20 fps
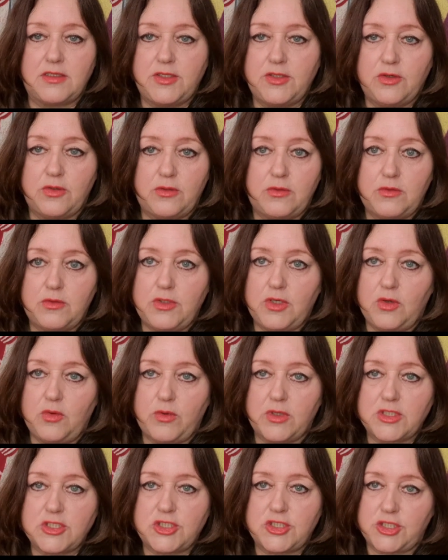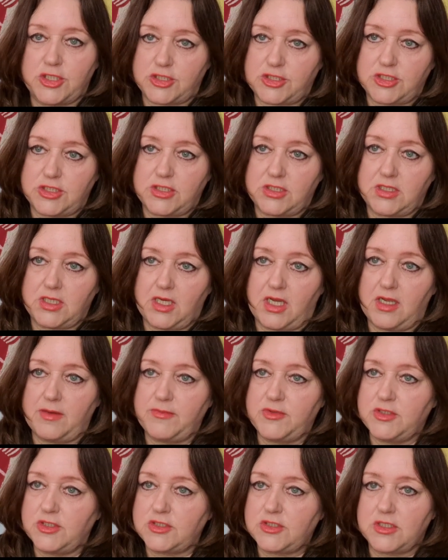No one's judging.
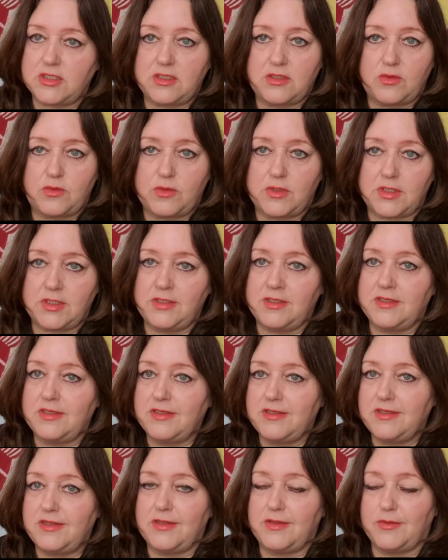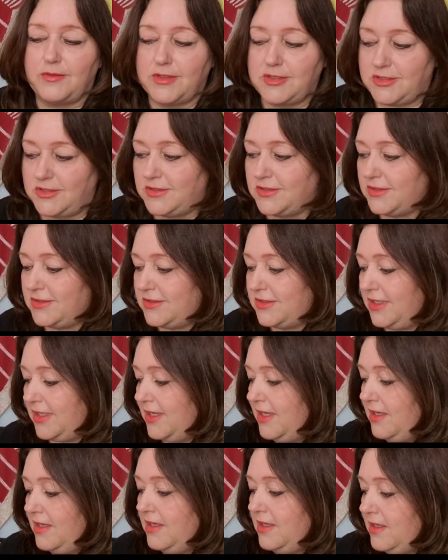I'm judging no one. No one's
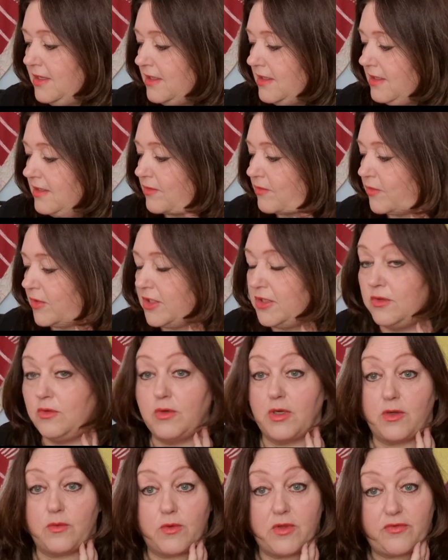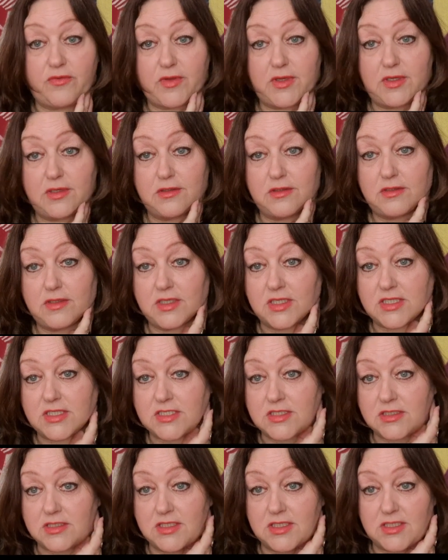judging. We do what we feel.
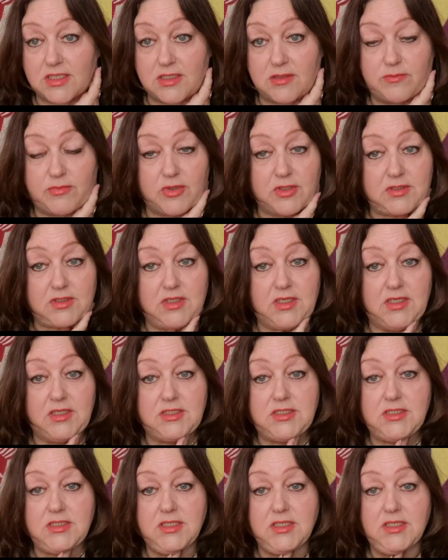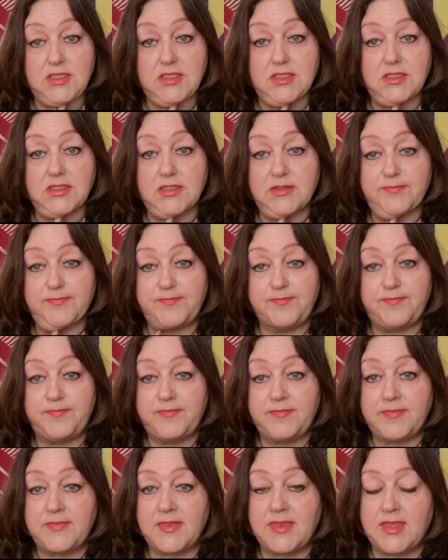It's a knitting podcast, and
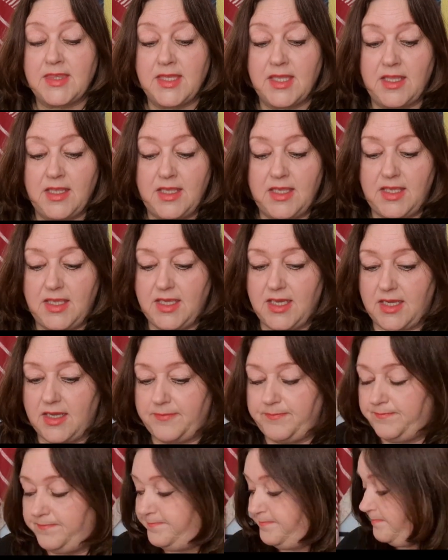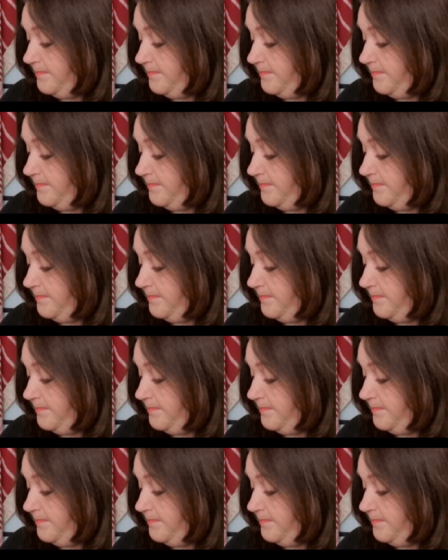yeah.